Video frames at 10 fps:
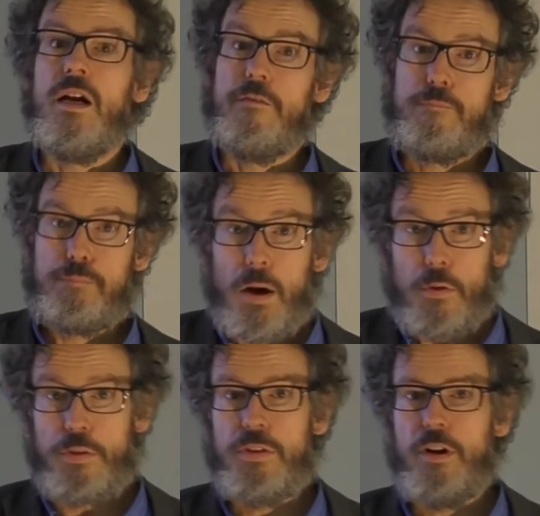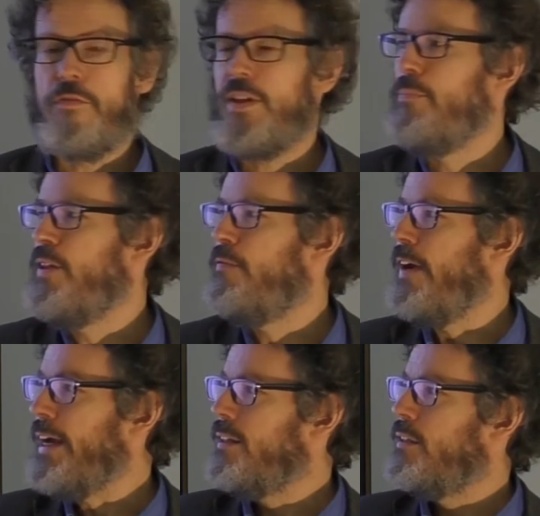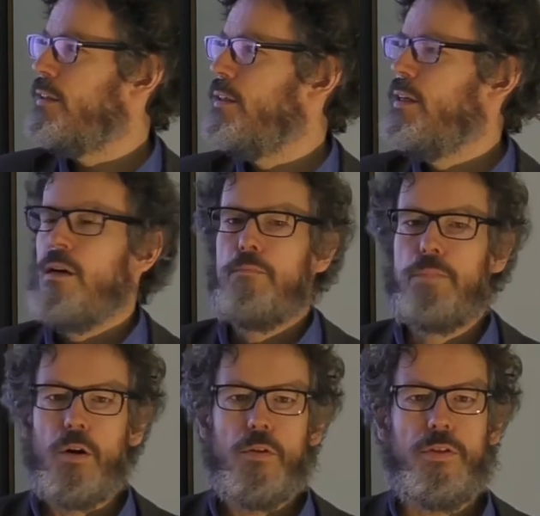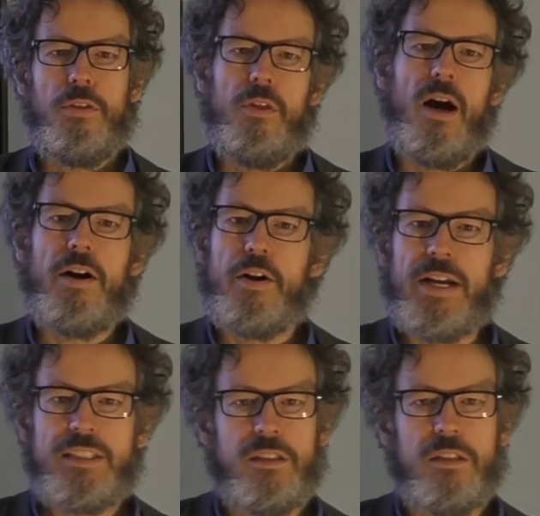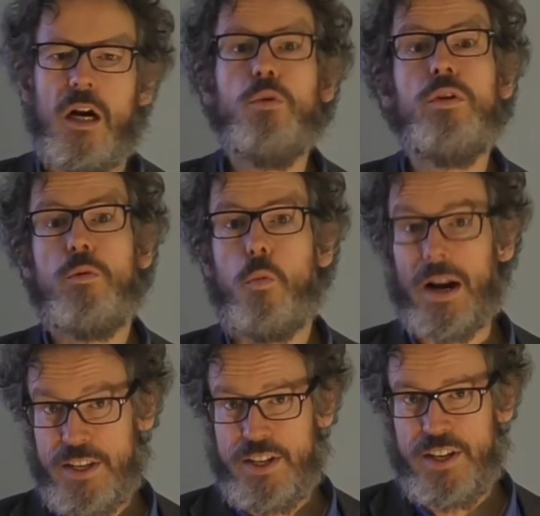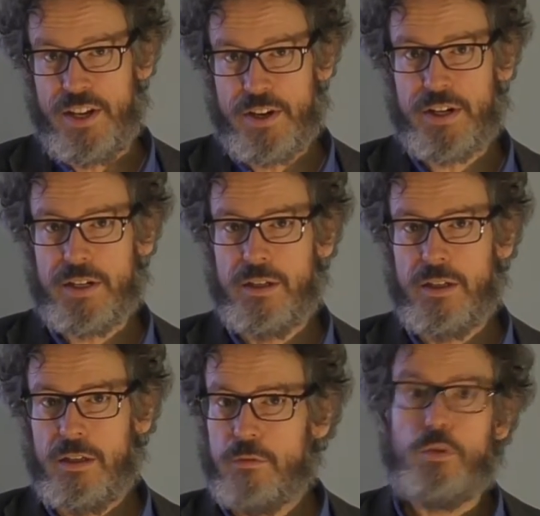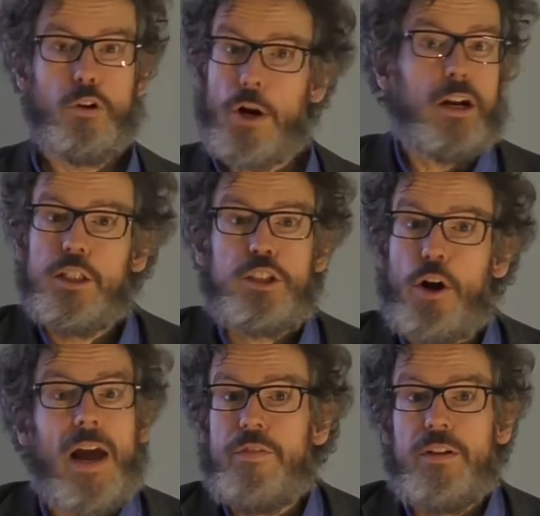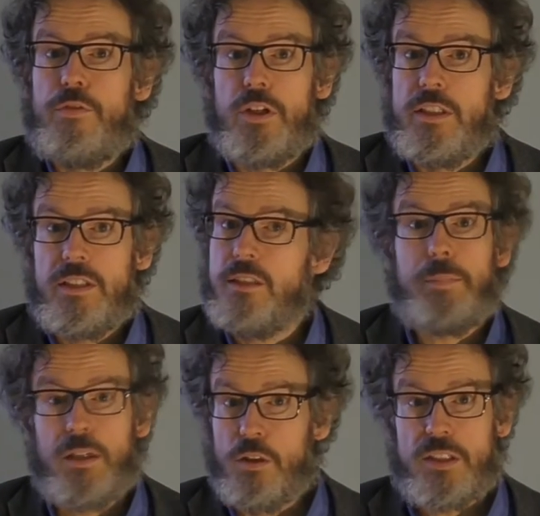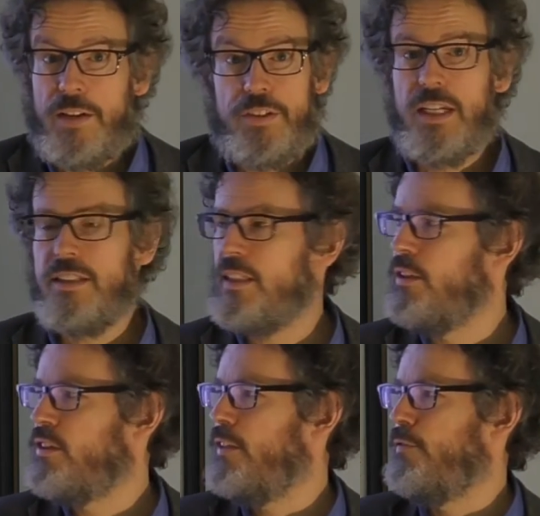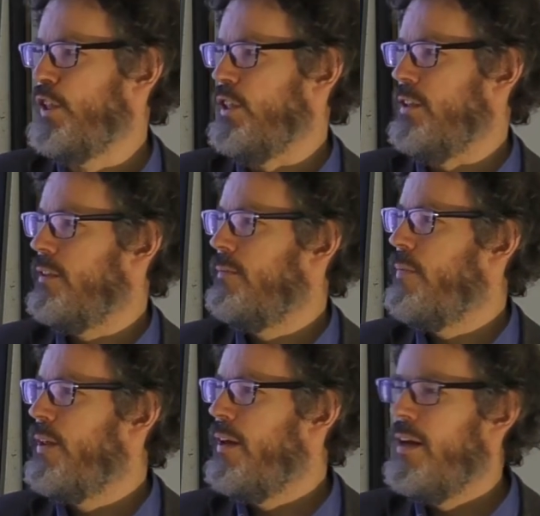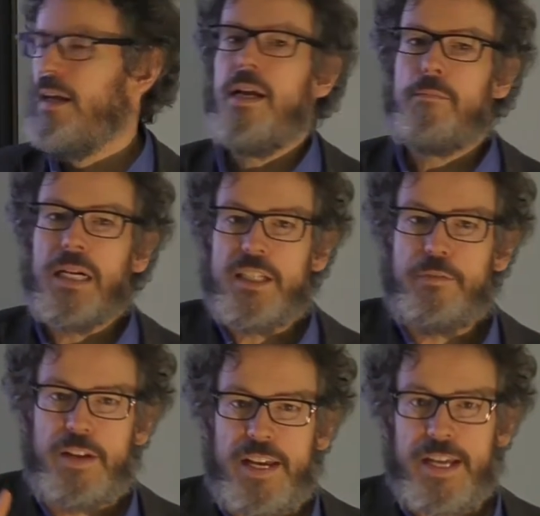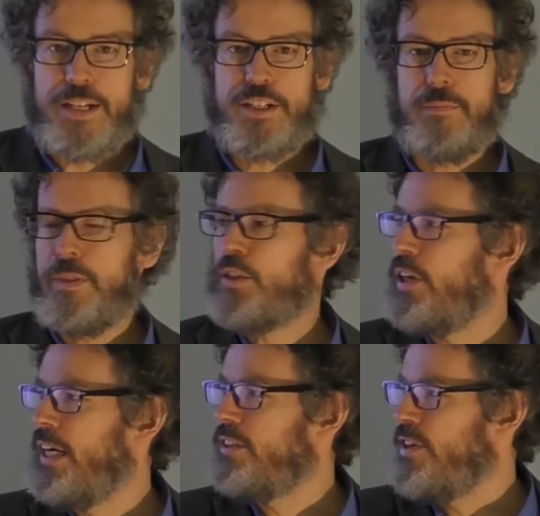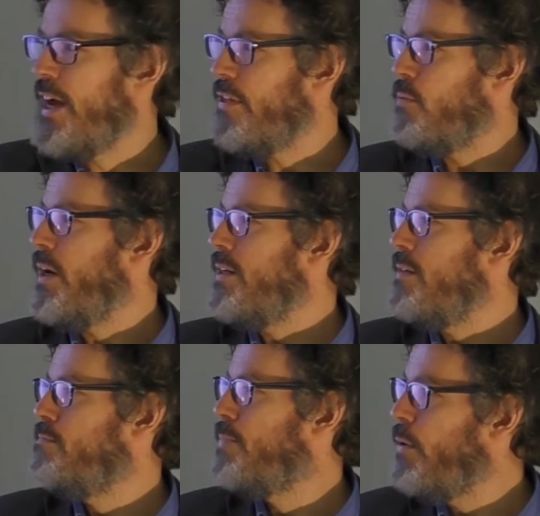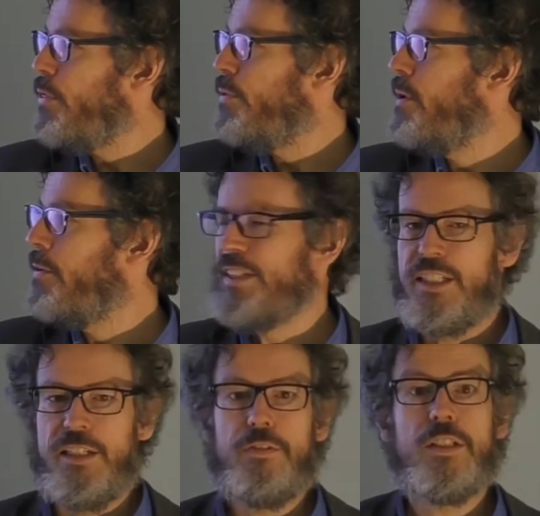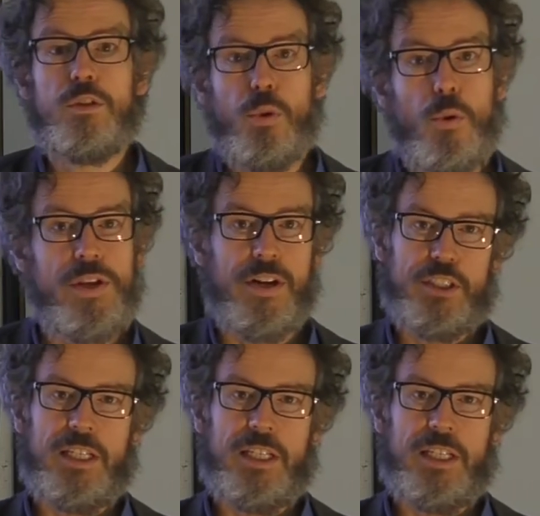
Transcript: If both of them defect, both are arrested only 1 year for reckless driving, for instance, because evidence is not sufficient. But if each betrays the other one, both will receive a 2-year